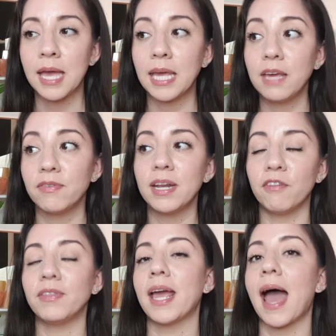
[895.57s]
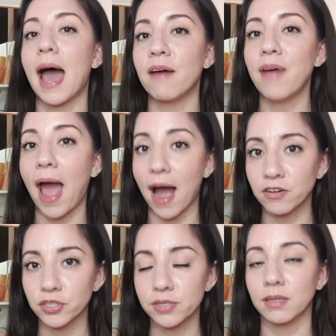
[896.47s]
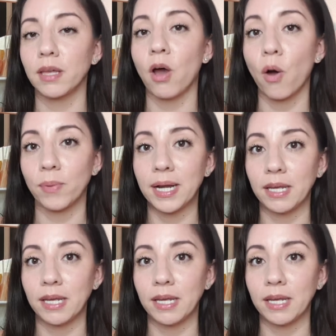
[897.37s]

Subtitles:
Even if they have actors that they already